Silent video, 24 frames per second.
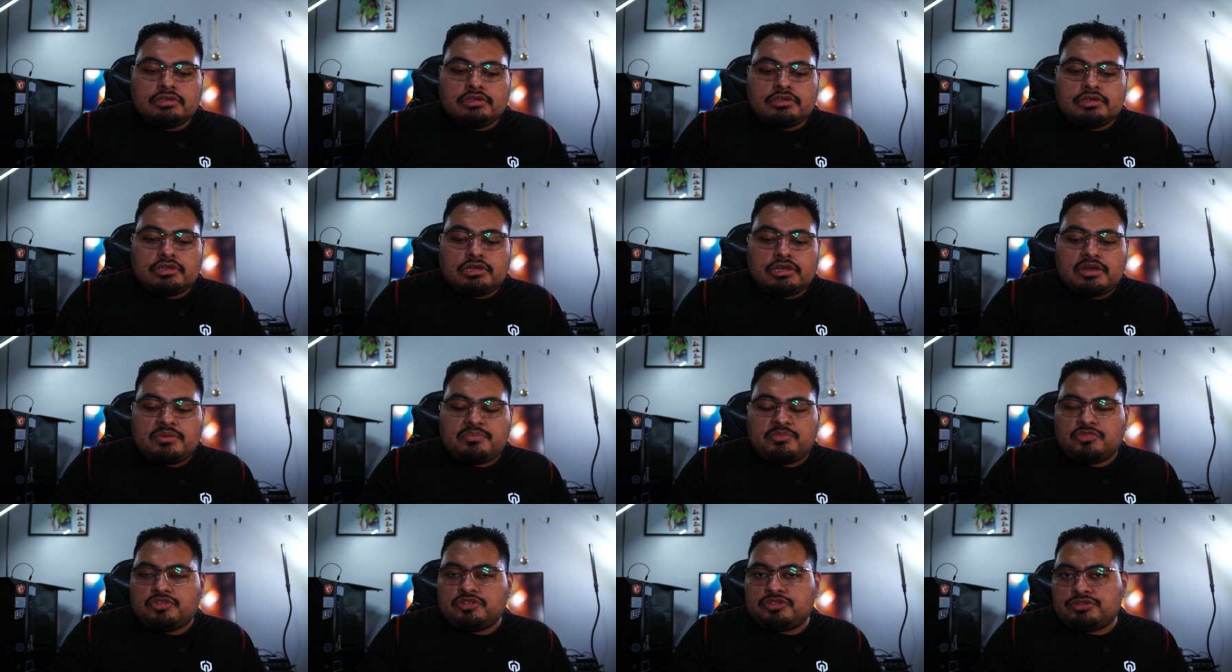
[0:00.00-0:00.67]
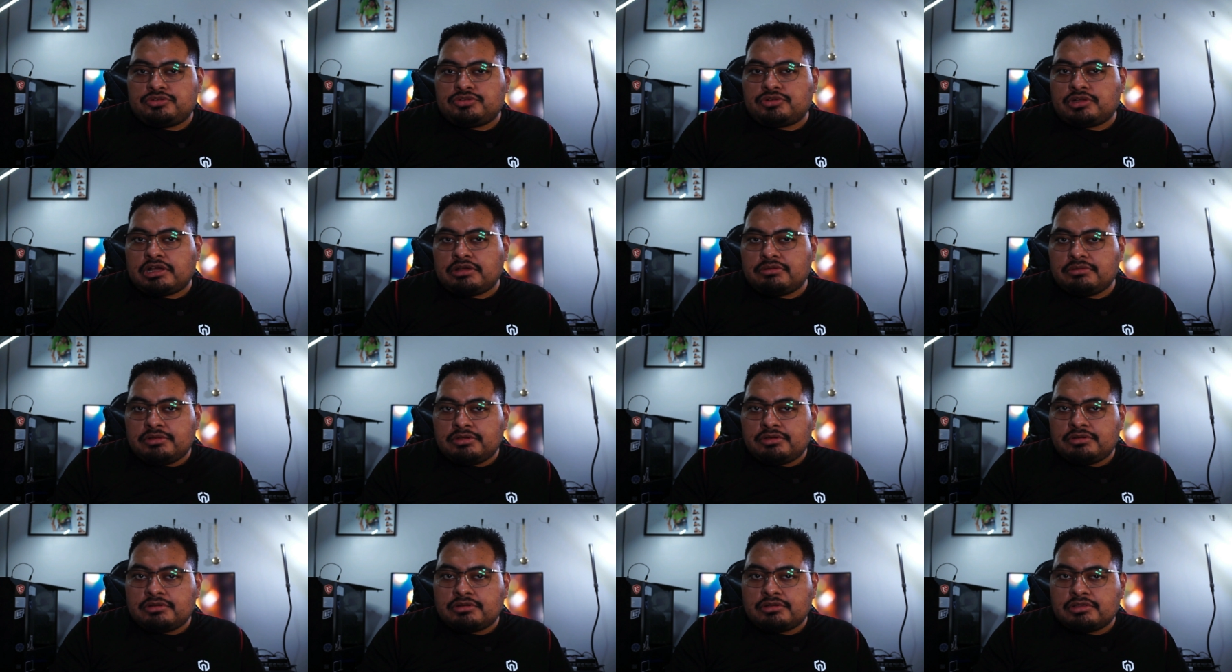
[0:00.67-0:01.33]
i'm not sure how
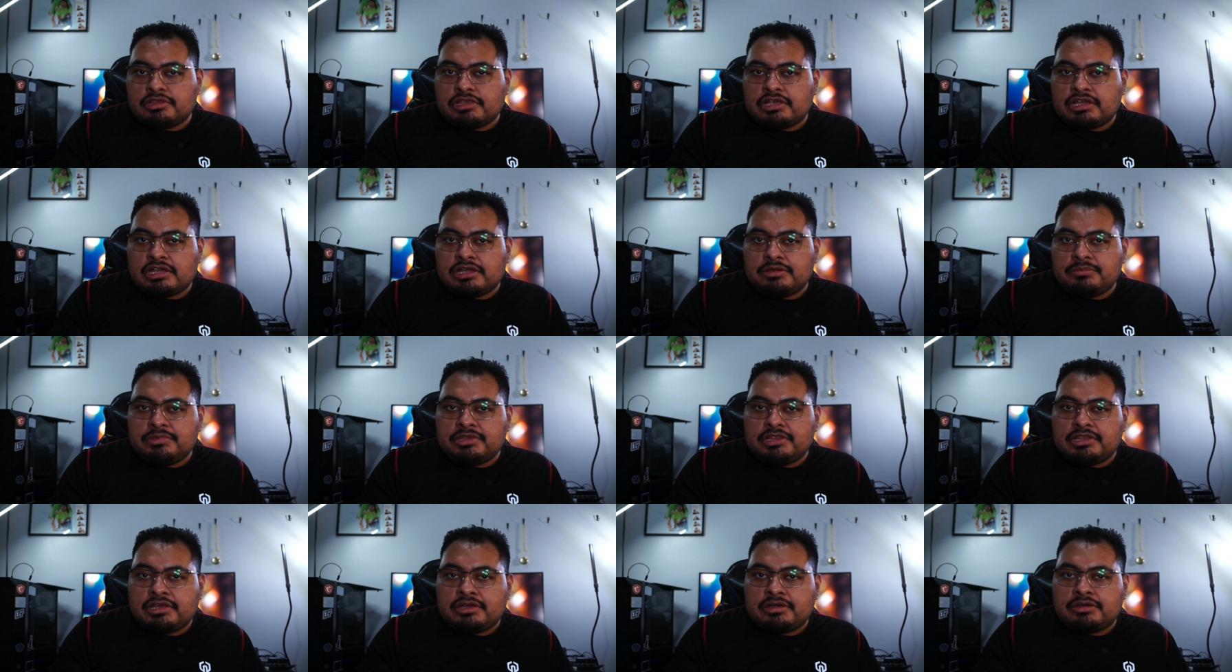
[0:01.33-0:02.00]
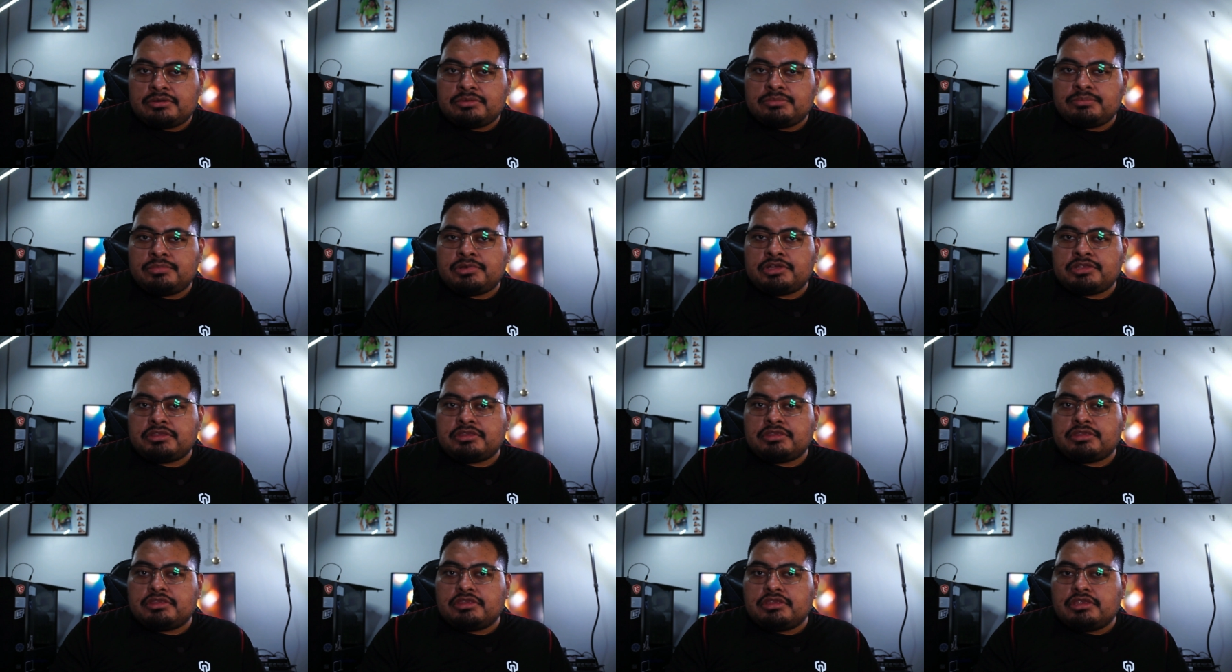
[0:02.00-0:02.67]
long they have been out but
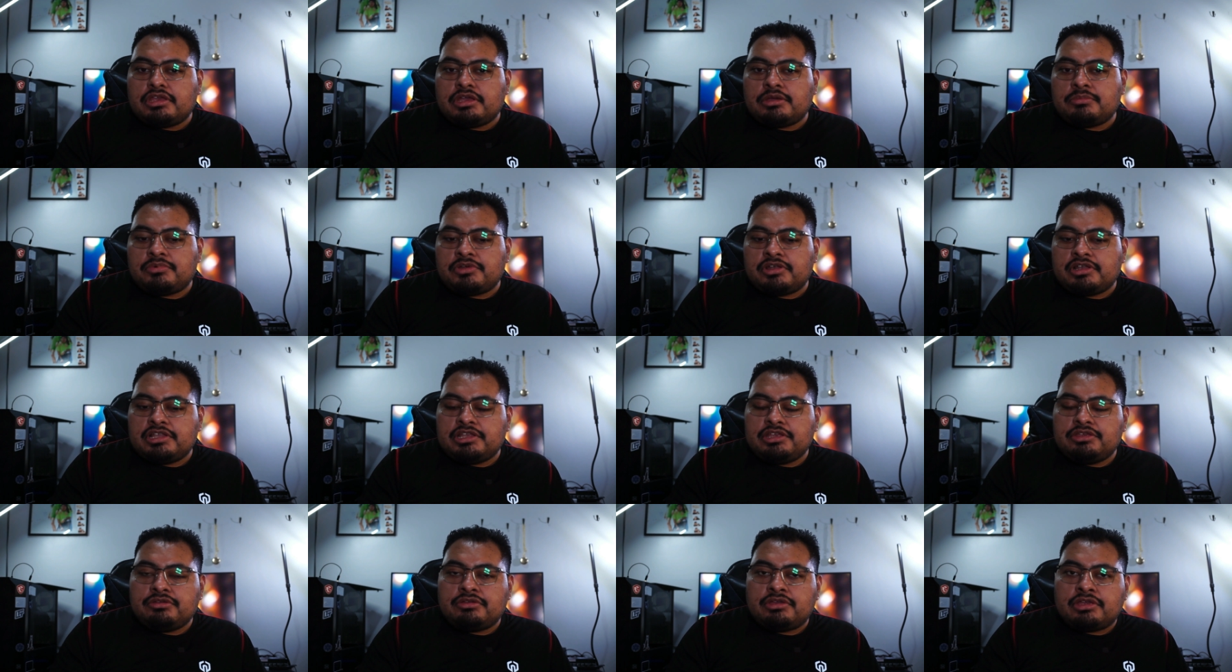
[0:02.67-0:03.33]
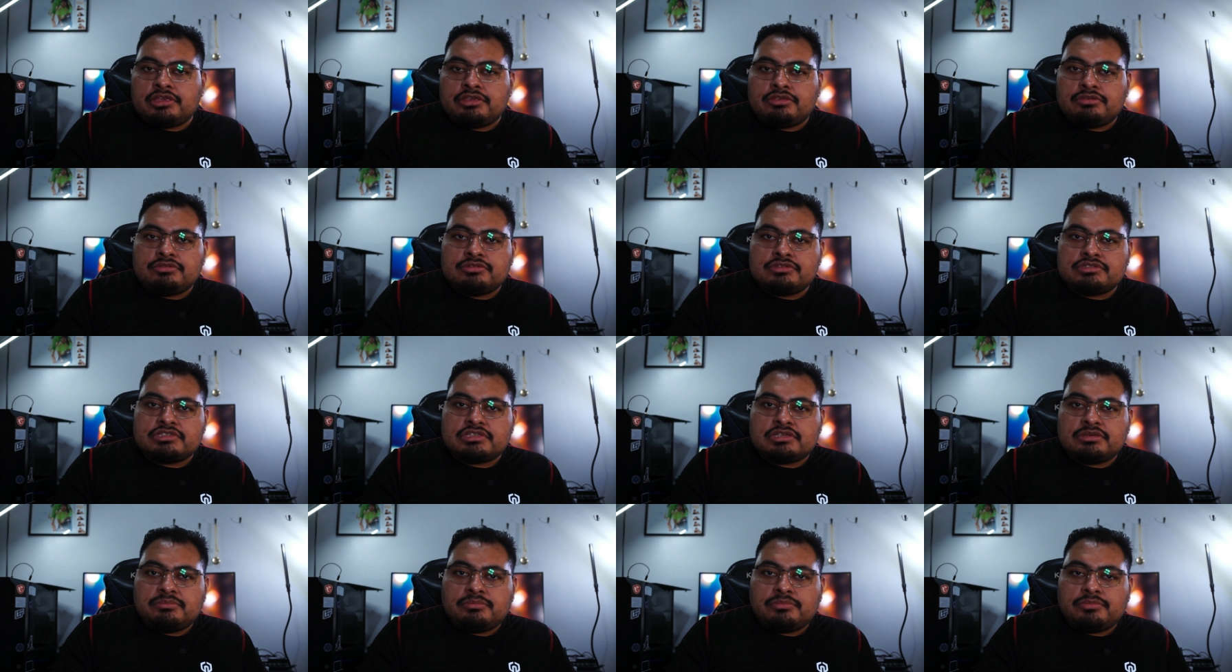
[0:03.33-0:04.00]
apparently you can use
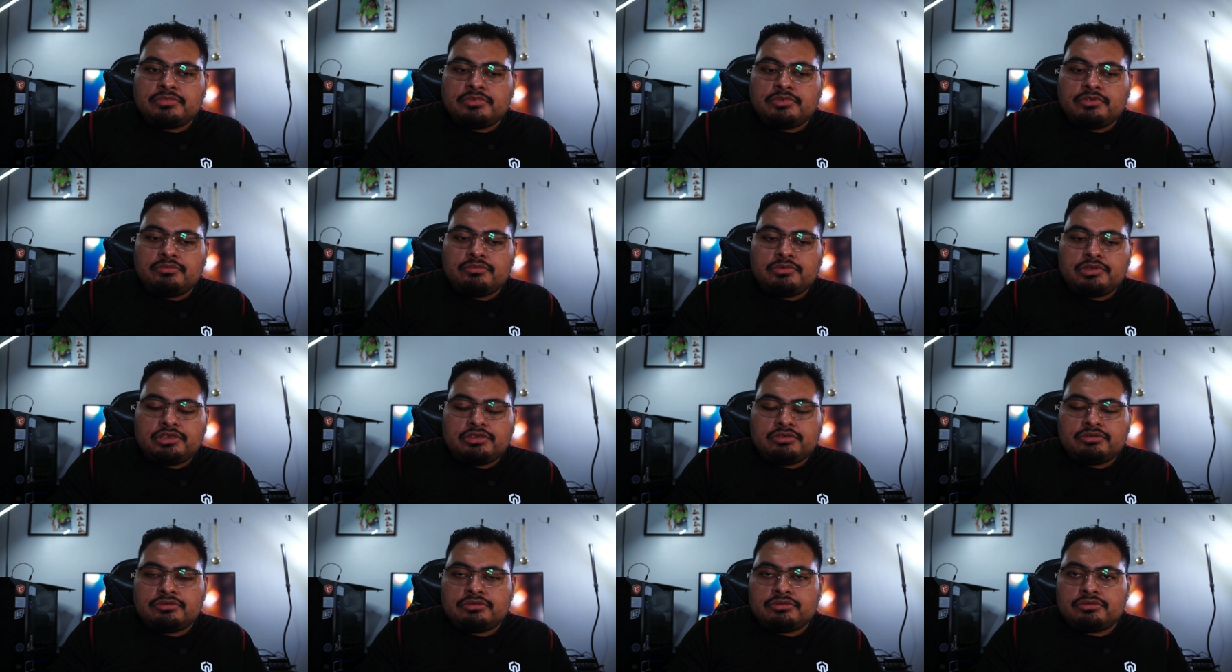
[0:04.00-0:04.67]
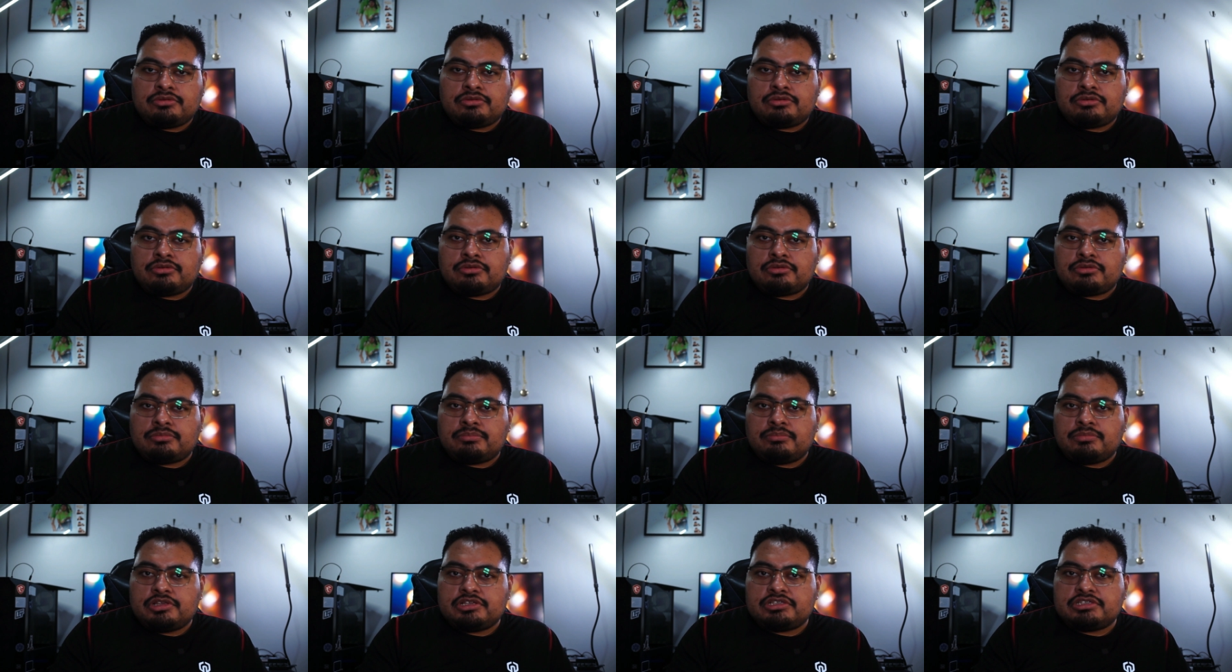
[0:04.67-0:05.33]
them with your
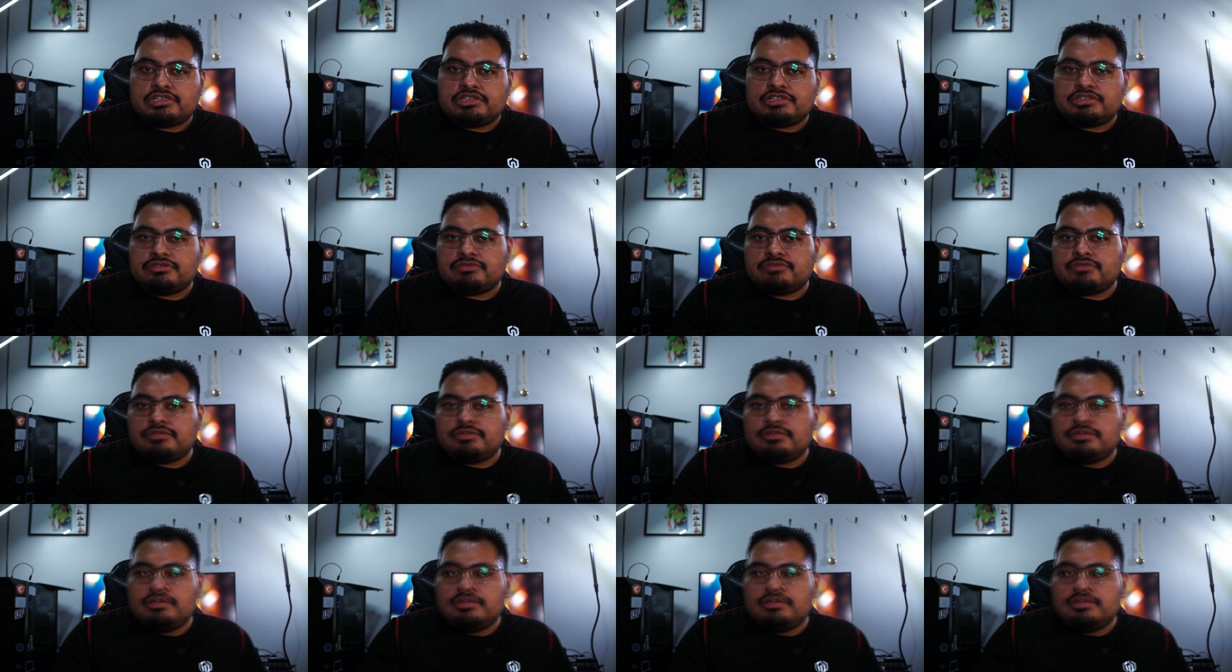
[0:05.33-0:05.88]
playstation